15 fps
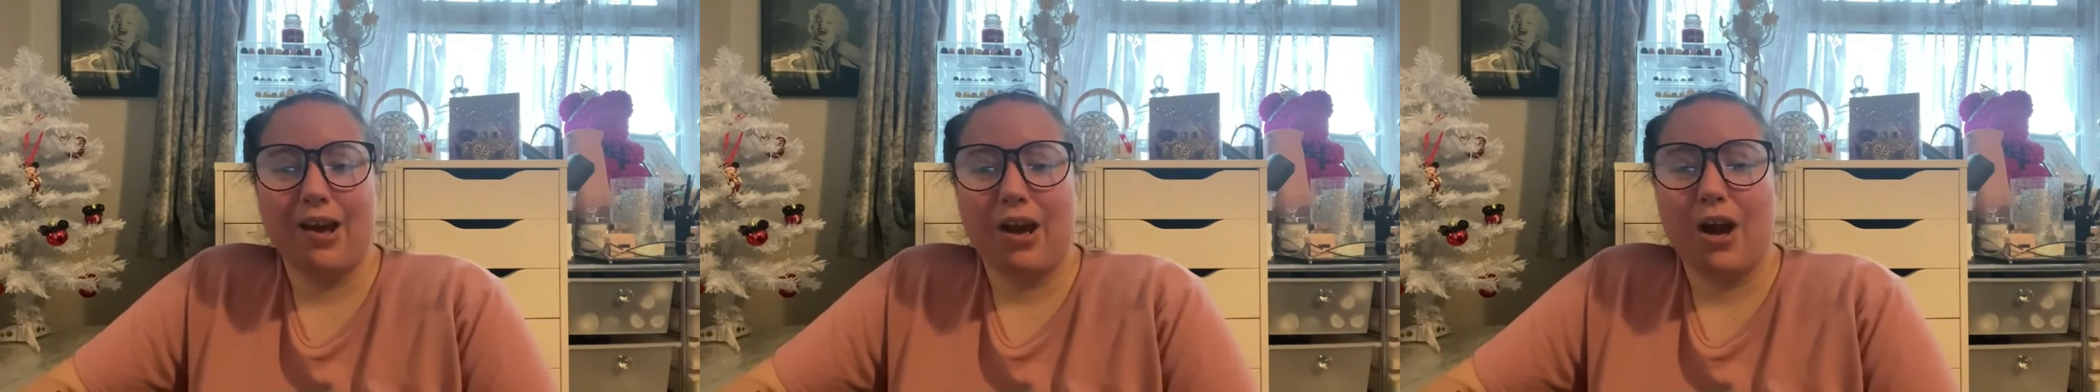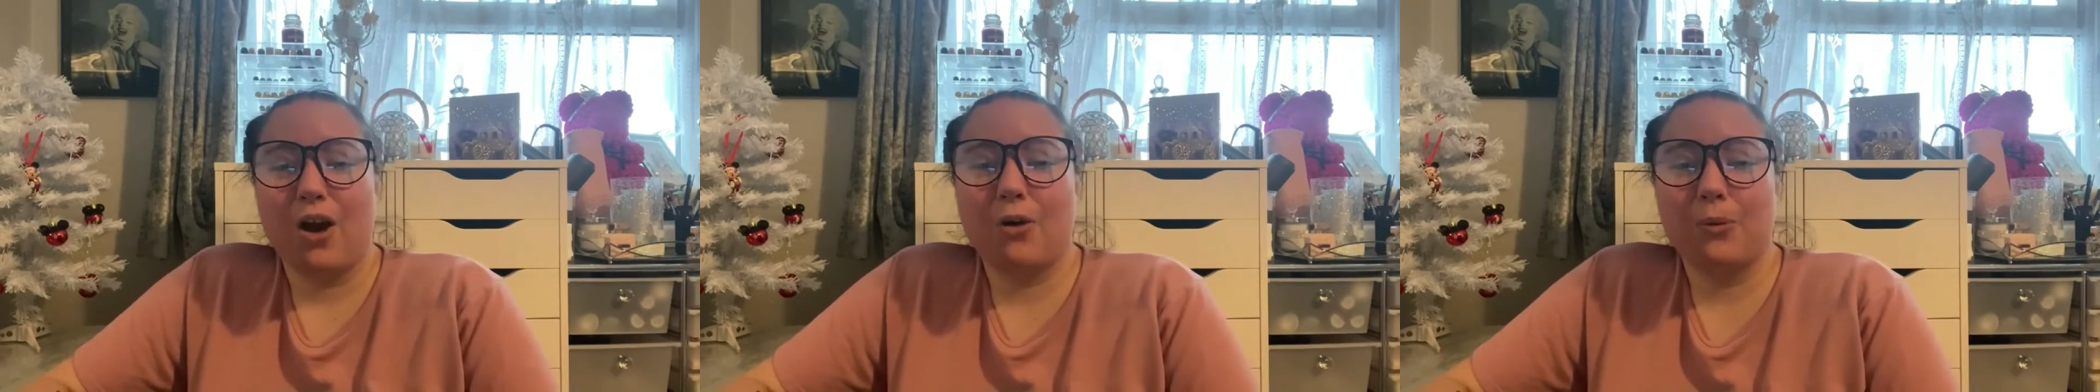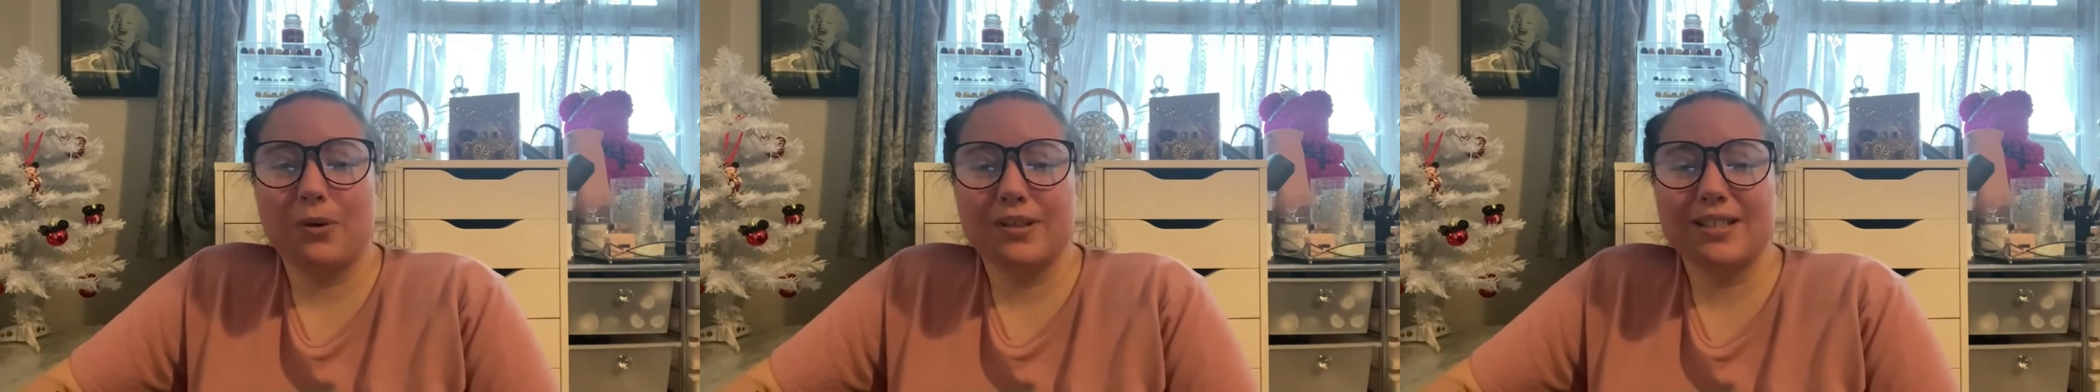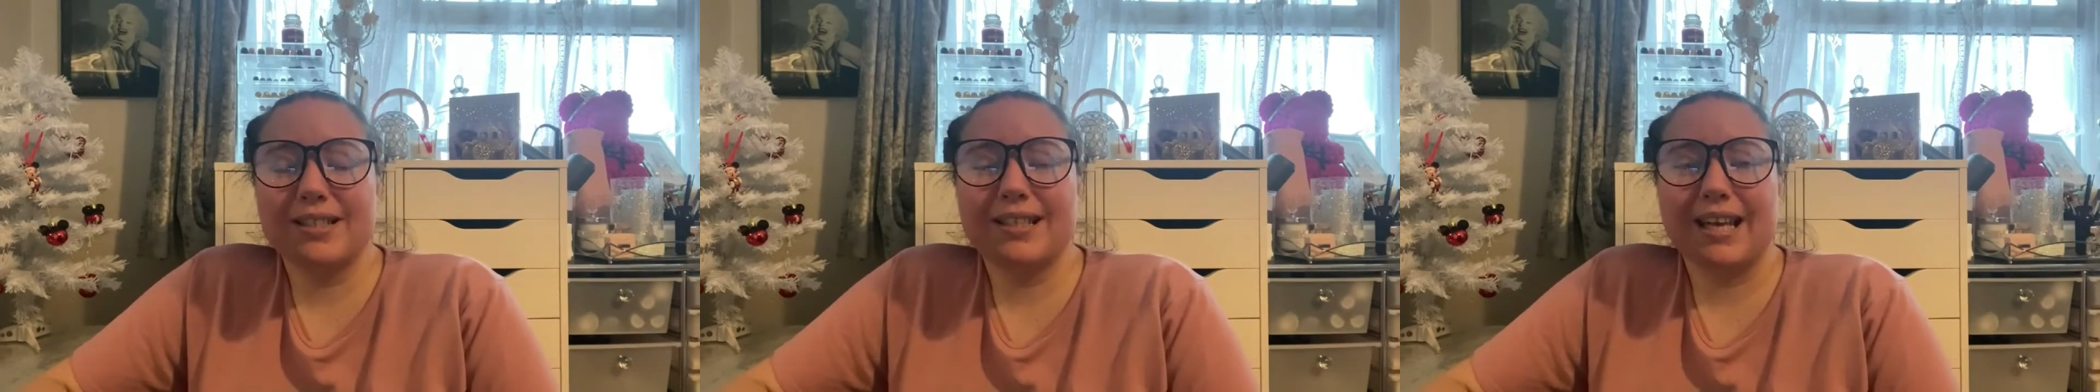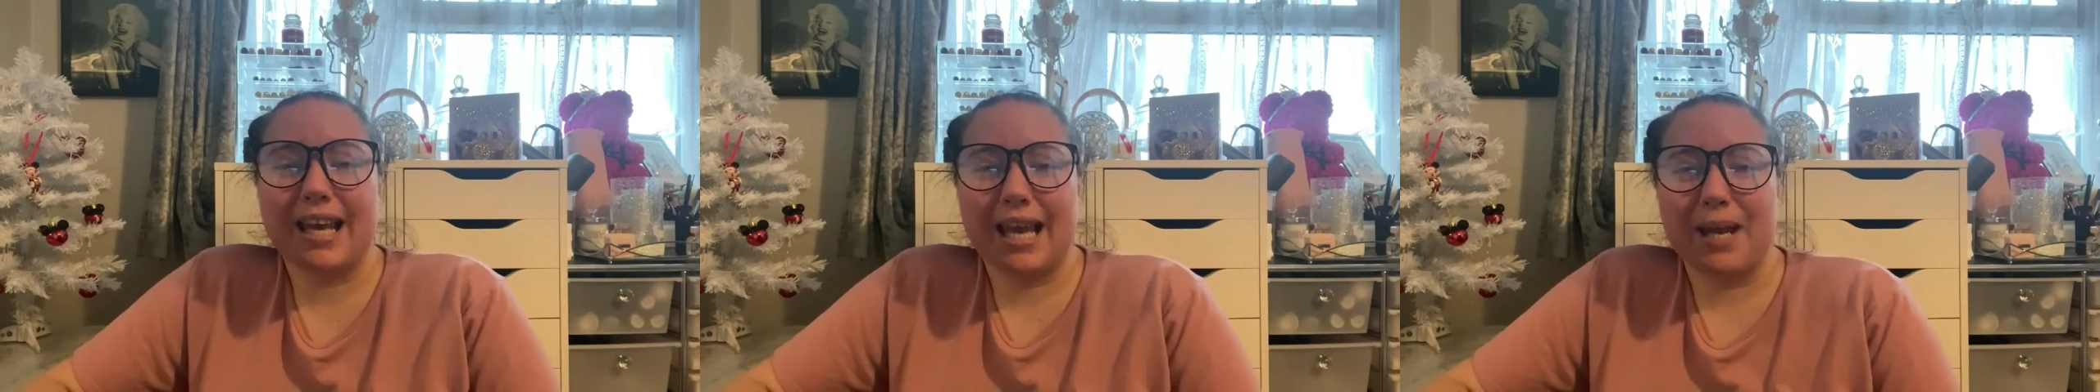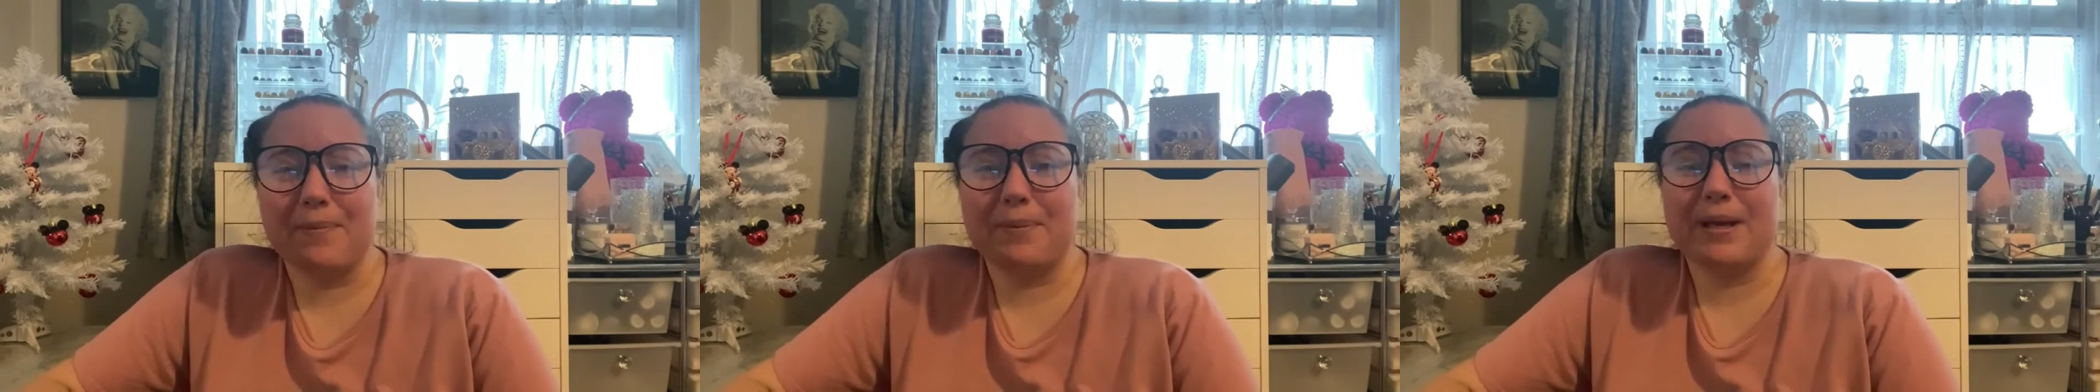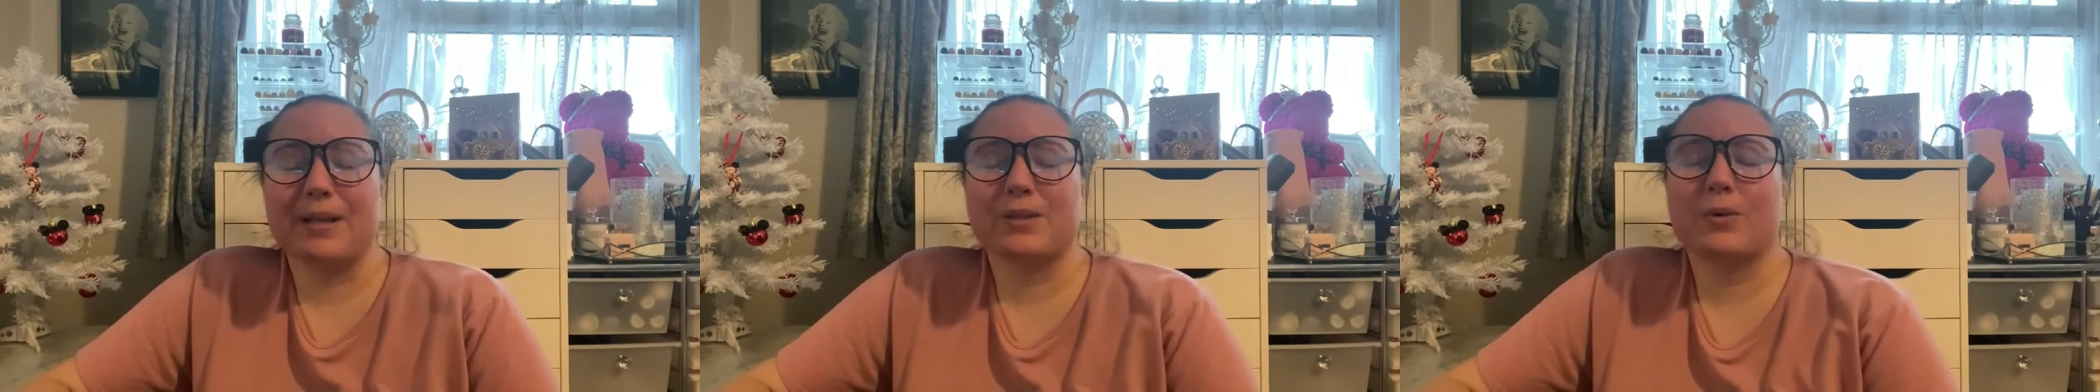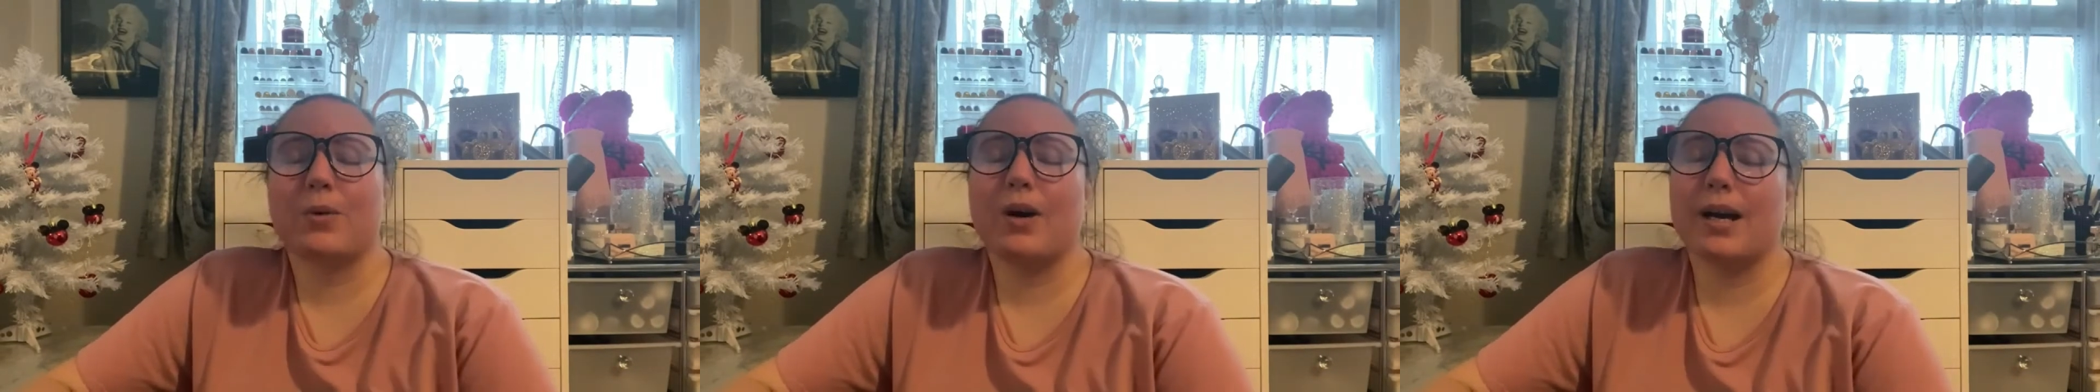I wanted to keep it
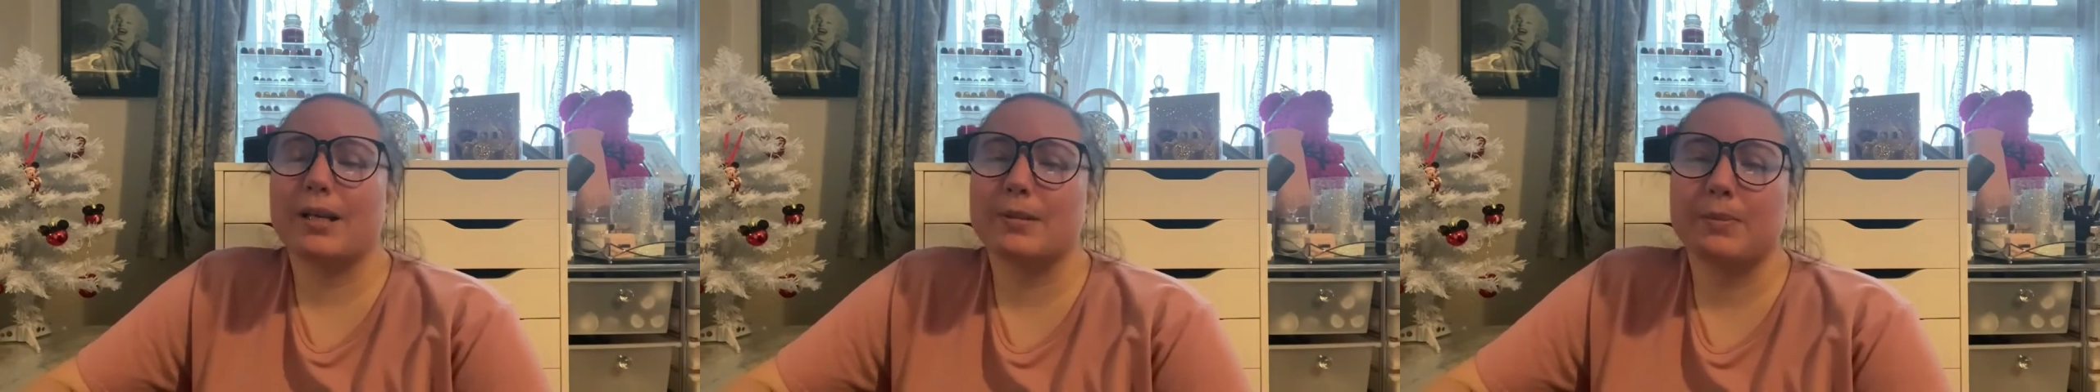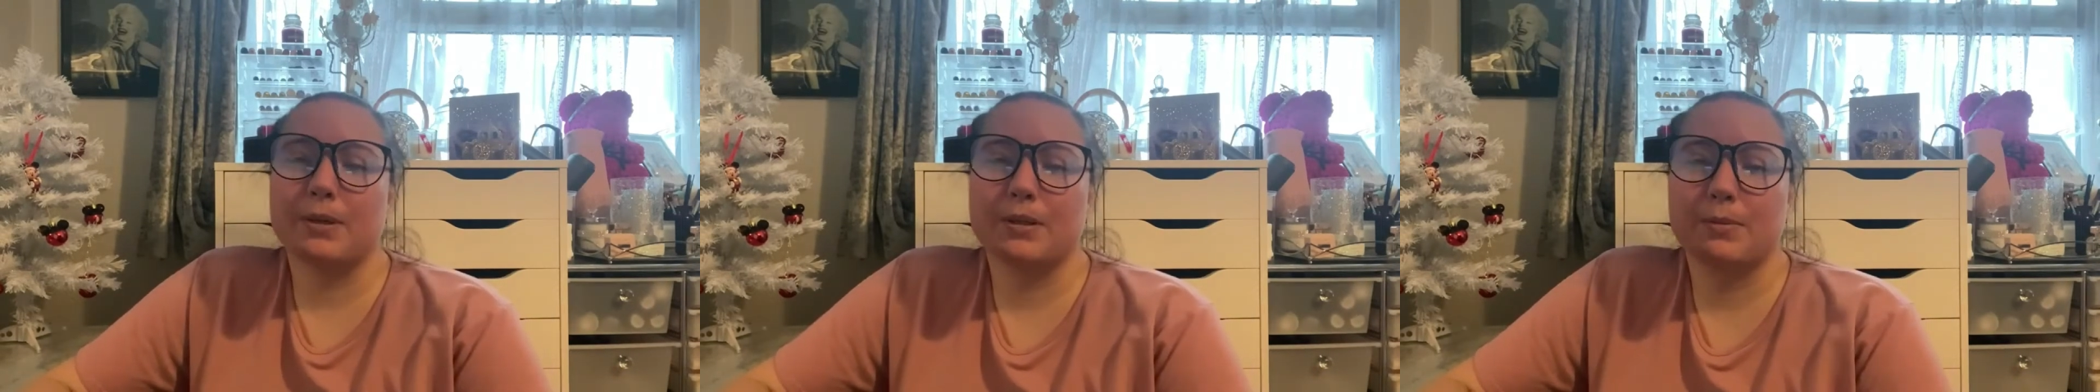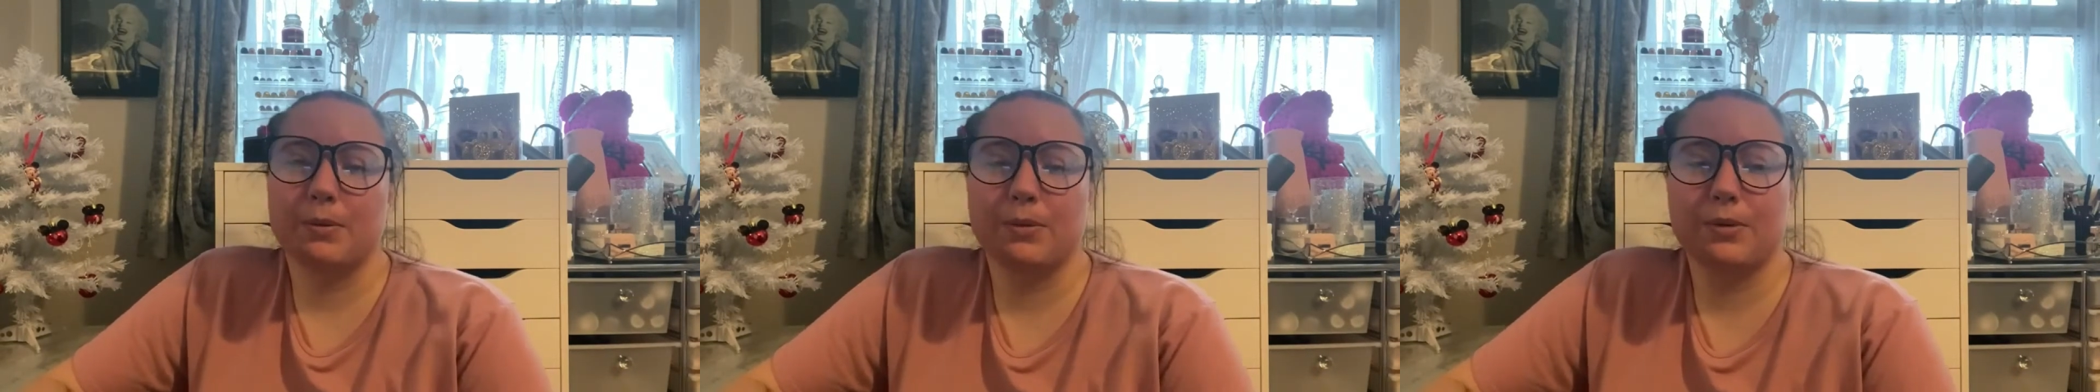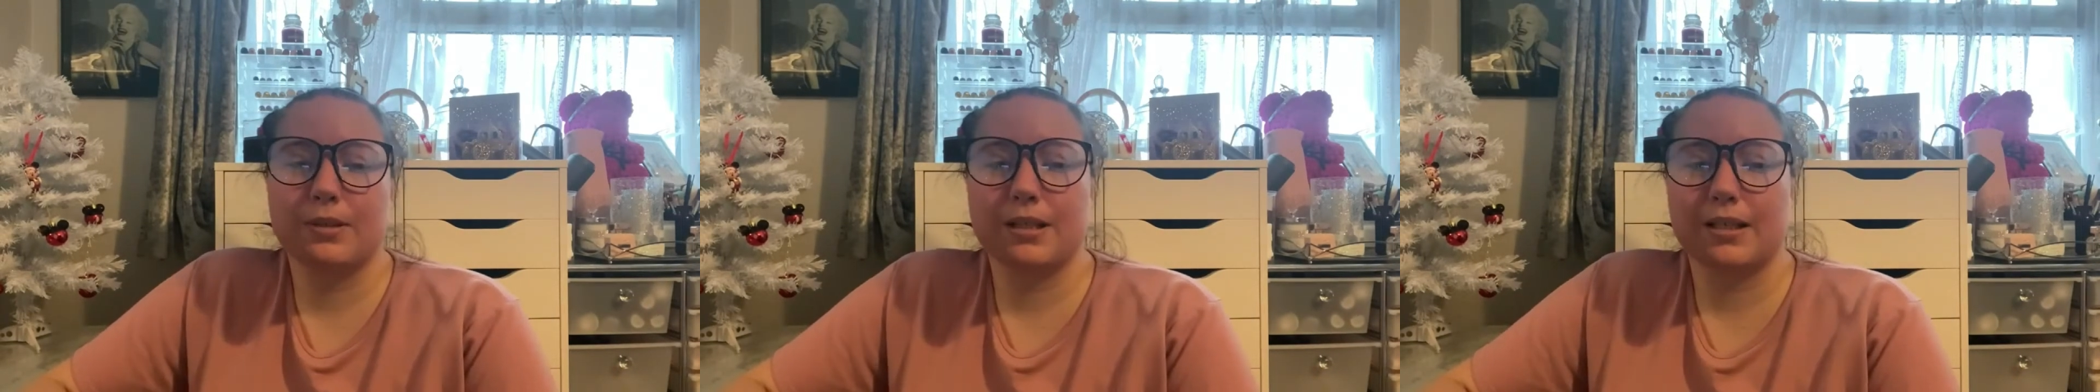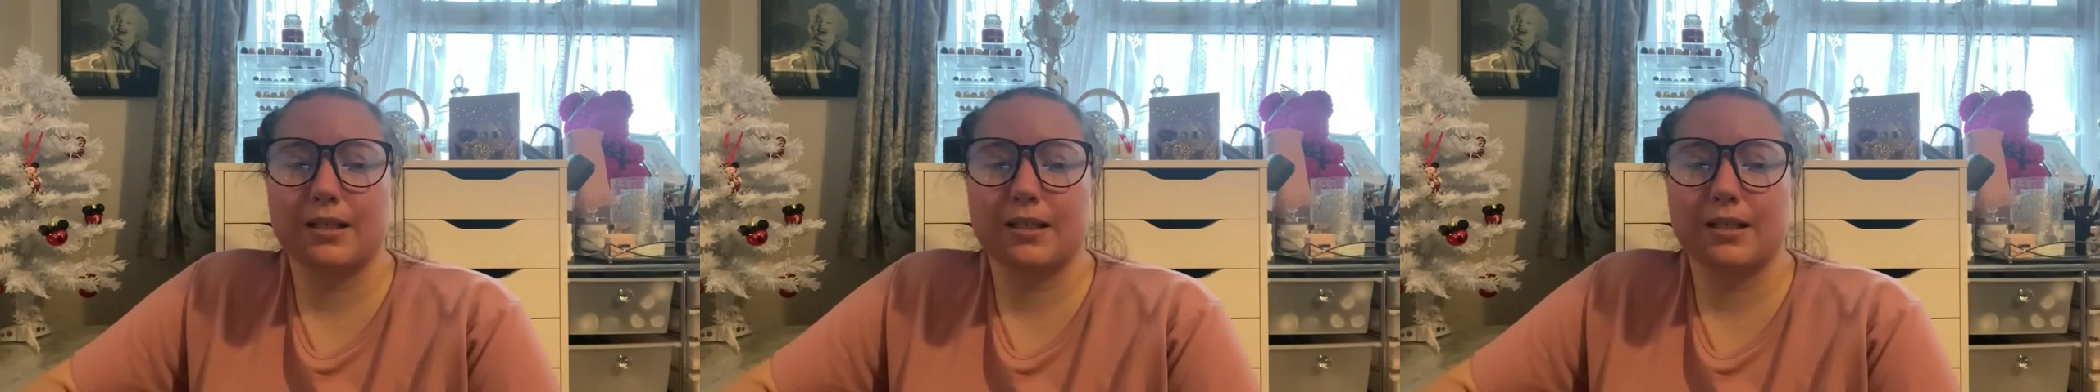as quiet as possible because I